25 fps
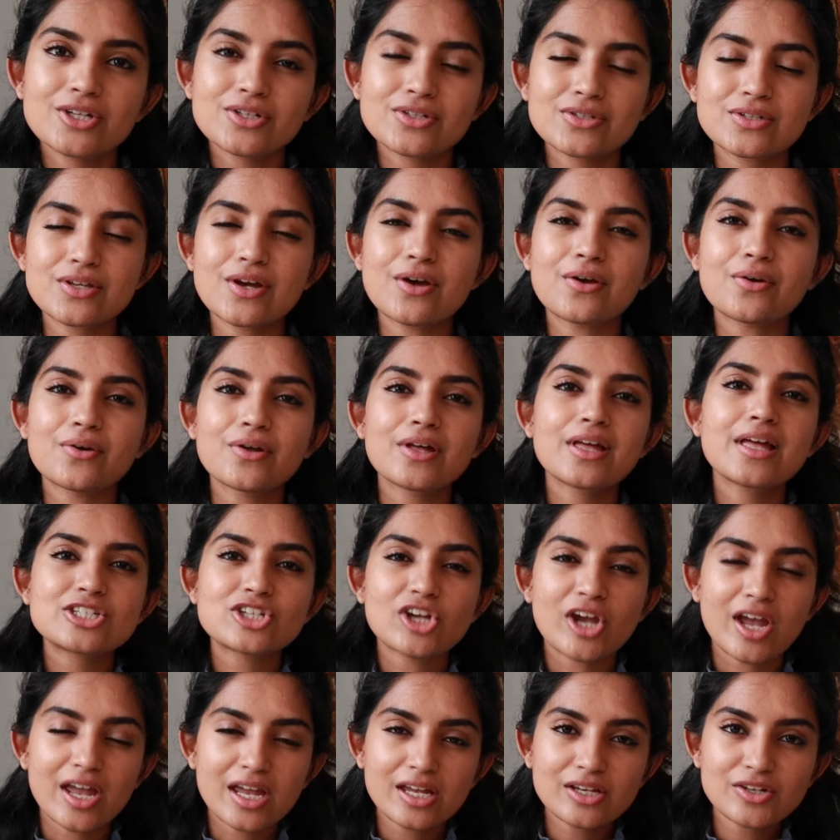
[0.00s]
So
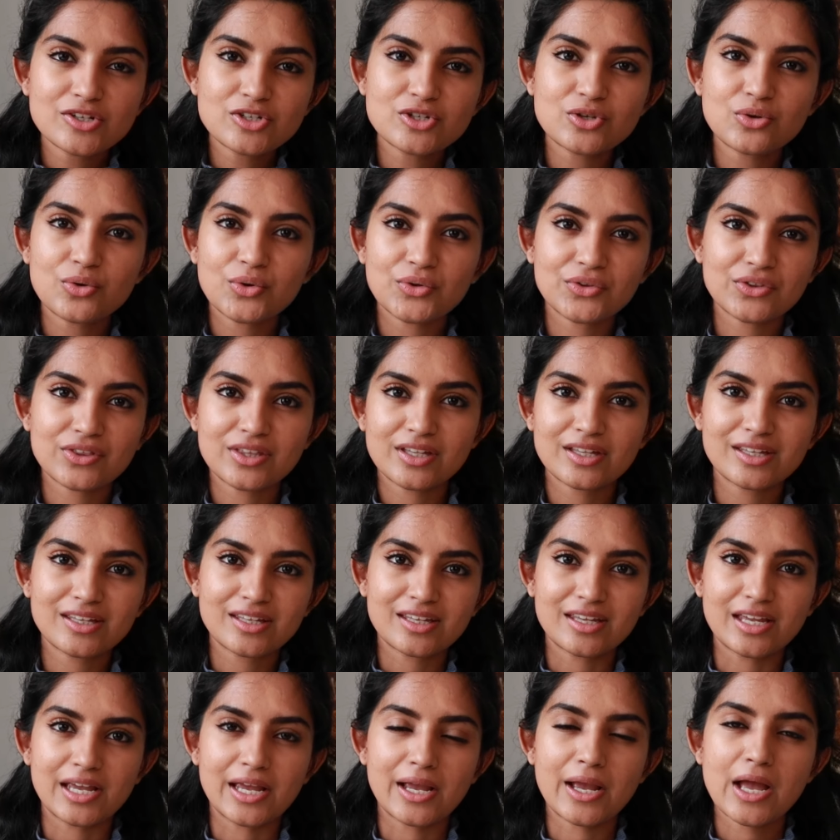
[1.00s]
change your
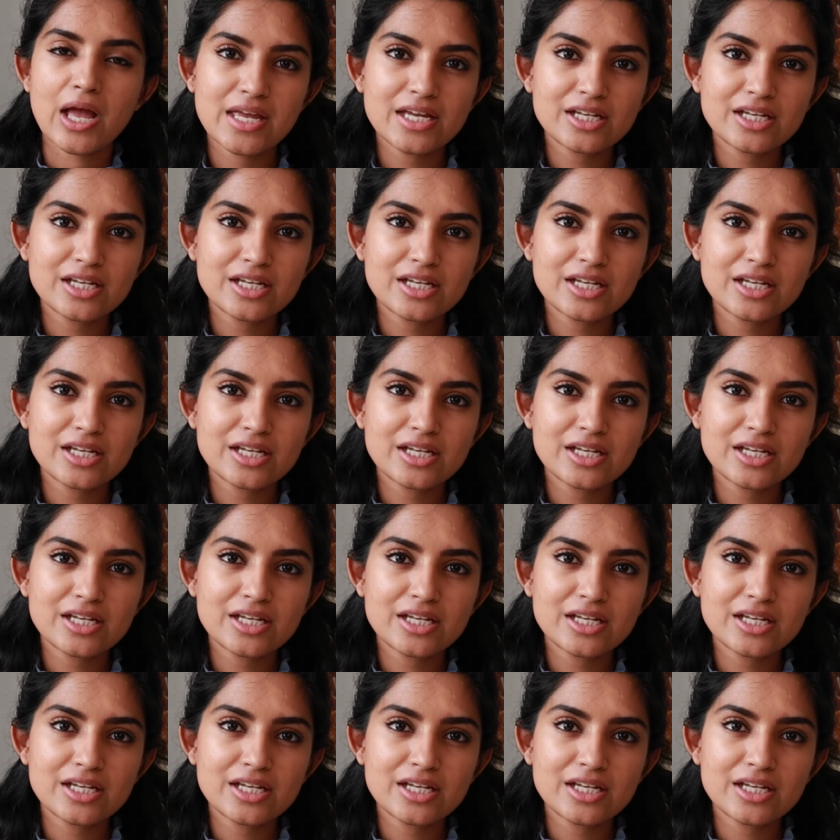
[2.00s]
thinking.